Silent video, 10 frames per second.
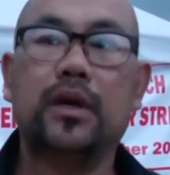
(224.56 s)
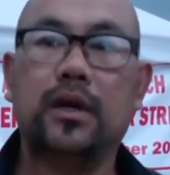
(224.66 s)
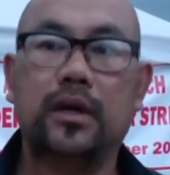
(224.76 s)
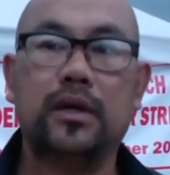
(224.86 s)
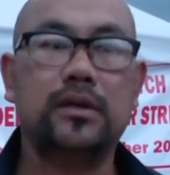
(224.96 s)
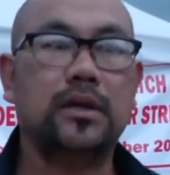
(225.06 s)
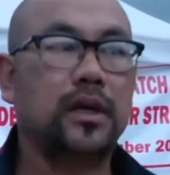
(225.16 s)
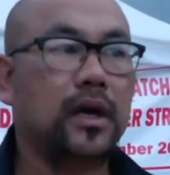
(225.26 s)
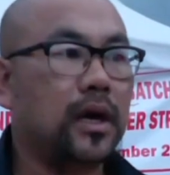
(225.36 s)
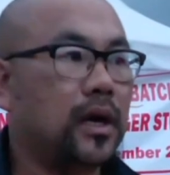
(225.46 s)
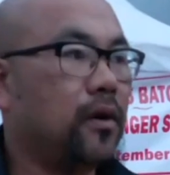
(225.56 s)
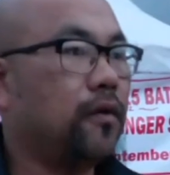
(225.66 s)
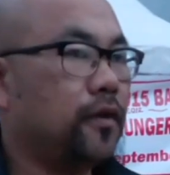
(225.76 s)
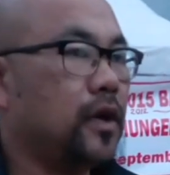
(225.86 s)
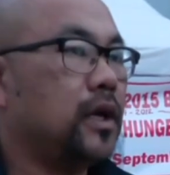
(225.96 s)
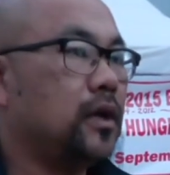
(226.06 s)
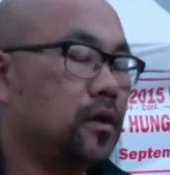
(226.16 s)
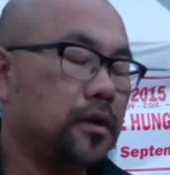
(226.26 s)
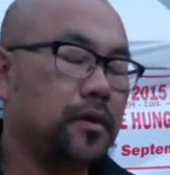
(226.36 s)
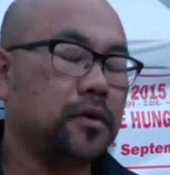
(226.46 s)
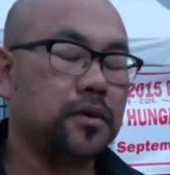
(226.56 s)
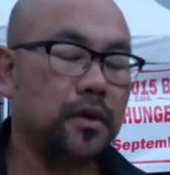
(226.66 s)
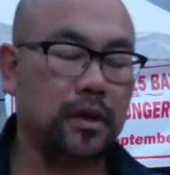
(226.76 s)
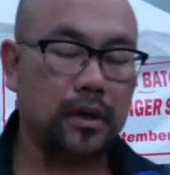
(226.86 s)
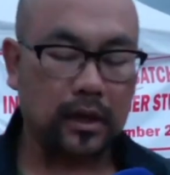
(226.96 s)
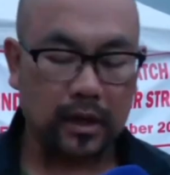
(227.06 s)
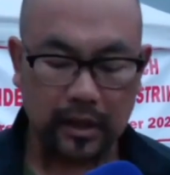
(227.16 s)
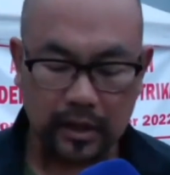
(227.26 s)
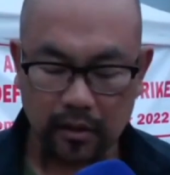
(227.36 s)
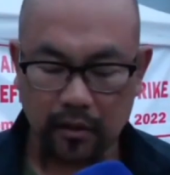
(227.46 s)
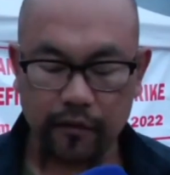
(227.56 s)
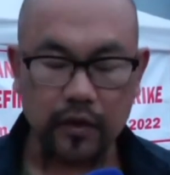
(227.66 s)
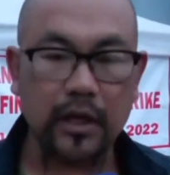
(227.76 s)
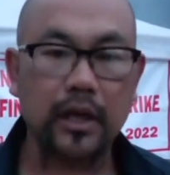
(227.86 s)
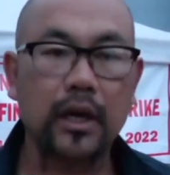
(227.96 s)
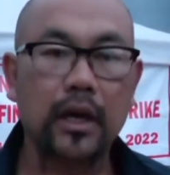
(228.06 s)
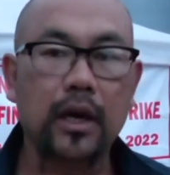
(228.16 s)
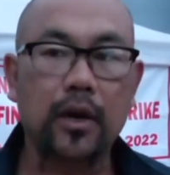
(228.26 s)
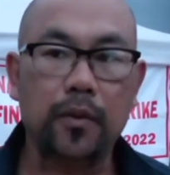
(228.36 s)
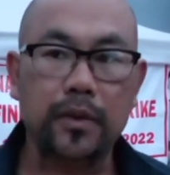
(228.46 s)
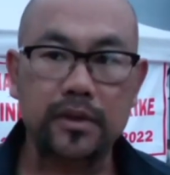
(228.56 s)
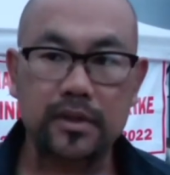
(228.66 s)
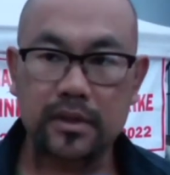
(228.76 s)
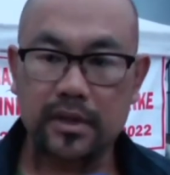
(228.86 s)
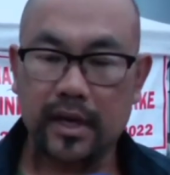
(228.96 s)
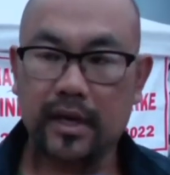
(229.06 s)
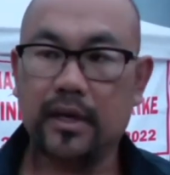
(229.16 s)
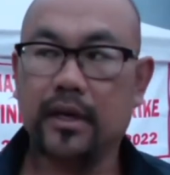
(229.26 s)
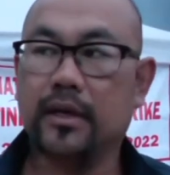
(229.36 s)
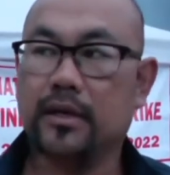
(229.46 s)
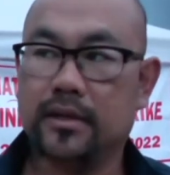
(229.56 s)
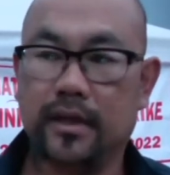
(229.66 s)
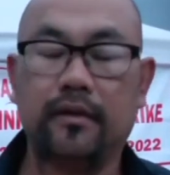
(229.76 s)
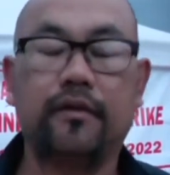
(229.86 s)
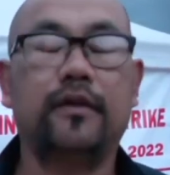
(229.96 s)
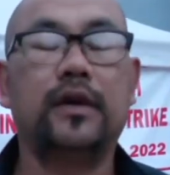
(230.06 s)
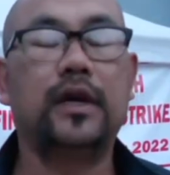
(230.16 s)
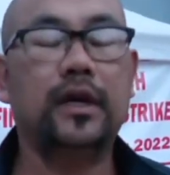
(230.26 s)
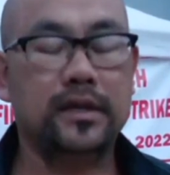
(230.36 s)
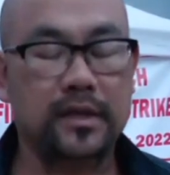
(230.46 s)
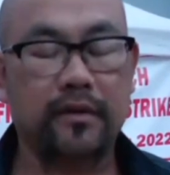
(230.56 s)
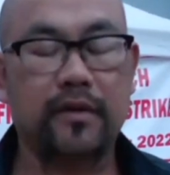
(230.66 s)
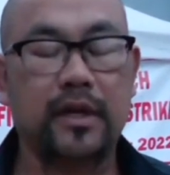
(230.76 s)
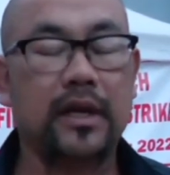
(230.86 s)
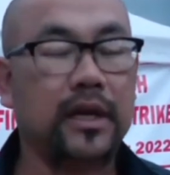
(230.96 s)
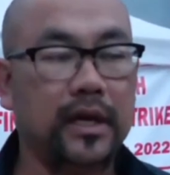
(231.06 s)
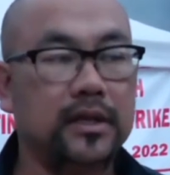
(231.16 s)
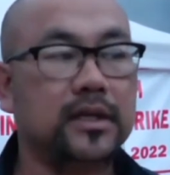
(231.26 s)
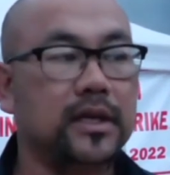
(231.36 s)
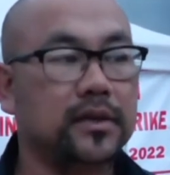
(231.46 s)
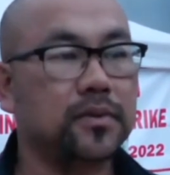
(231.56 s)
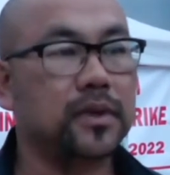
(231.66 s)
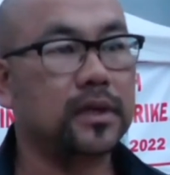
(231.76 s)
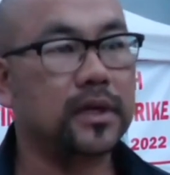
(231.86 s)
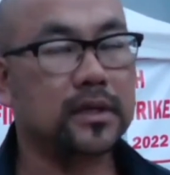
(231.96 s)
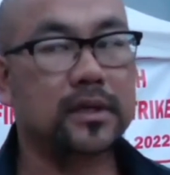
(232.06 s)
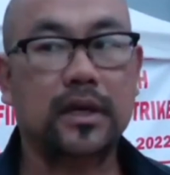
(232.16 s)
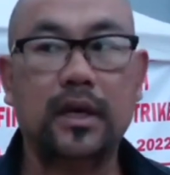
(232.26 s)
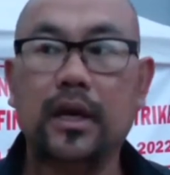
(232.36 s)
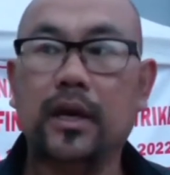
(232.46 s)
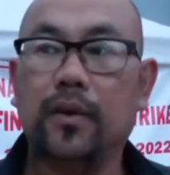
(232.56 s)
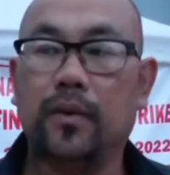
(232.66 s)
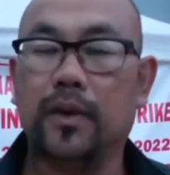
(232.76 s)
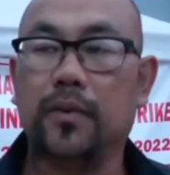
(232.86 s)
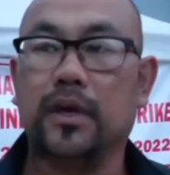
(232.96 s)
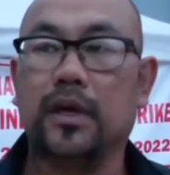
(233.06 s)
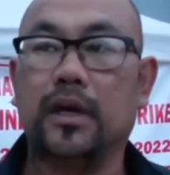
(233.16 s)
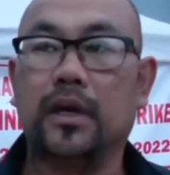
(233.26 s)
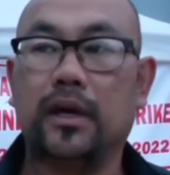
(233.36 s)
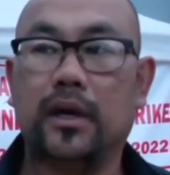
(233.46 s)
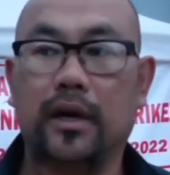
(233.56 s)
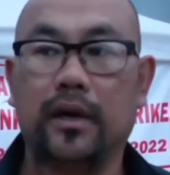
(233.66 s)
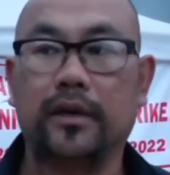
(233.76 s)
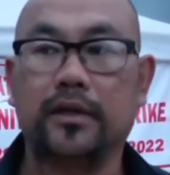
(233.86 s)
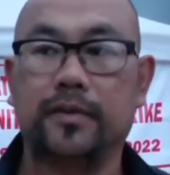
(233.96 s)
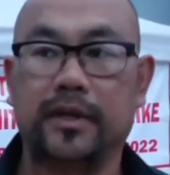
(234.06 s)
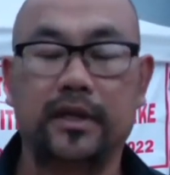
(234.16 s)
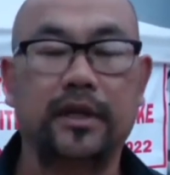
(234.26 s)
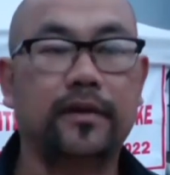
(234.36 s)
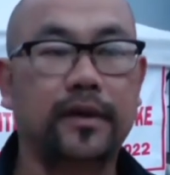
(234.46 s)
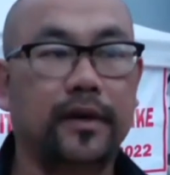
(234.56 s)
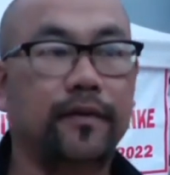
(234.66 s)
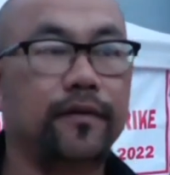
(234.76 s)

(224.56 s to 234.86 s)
yes, hopefully nothing goes wrong, and hopefully we stay safe and healthy as well. That's what we are expecting. Yeah.